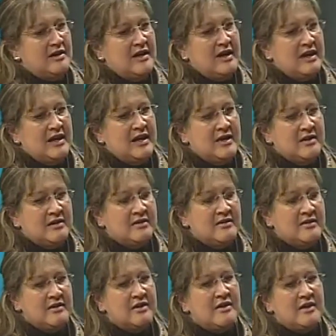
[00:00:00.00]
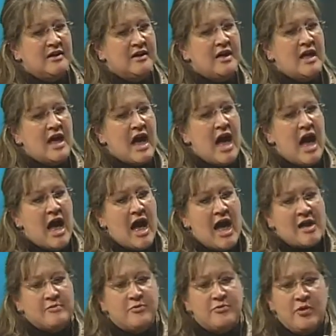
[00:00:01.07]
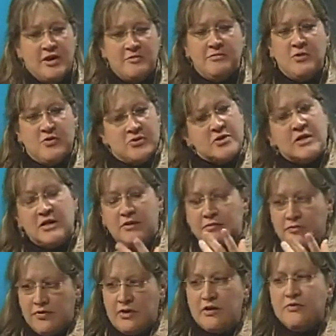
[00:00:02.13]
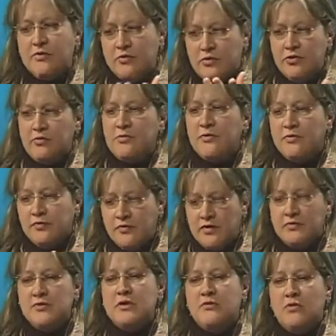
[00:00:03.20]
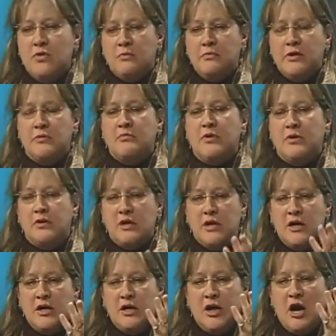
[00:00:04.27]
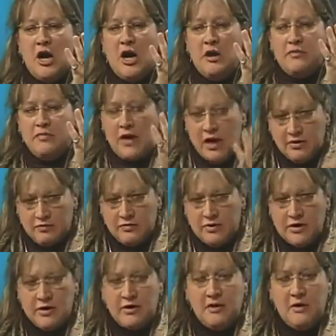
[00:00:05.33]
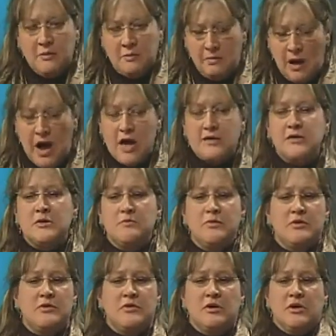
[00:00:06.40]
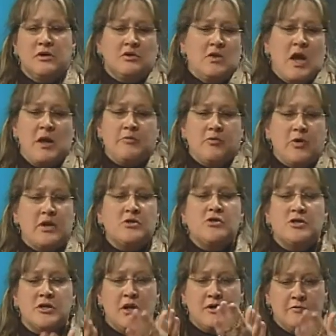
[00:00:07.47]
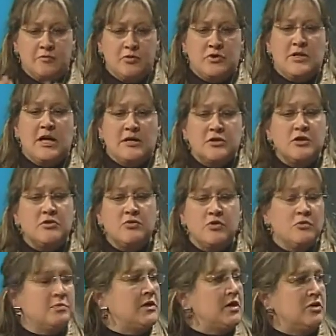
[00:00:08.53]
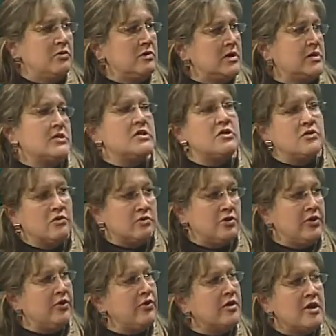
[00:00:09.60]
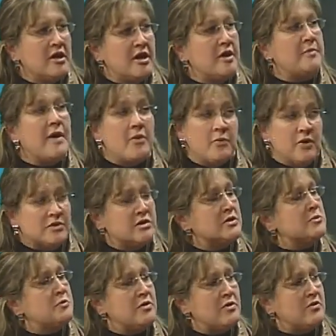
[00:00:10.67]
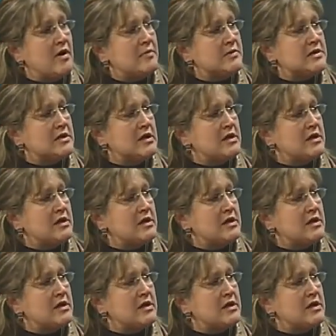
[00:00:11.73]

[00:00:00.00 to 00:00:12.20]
Uh, I'm a white person in front of a room of fifty-four people of every possible conglomeration of protected group that you listed earlier mm-hmm. about what this program is.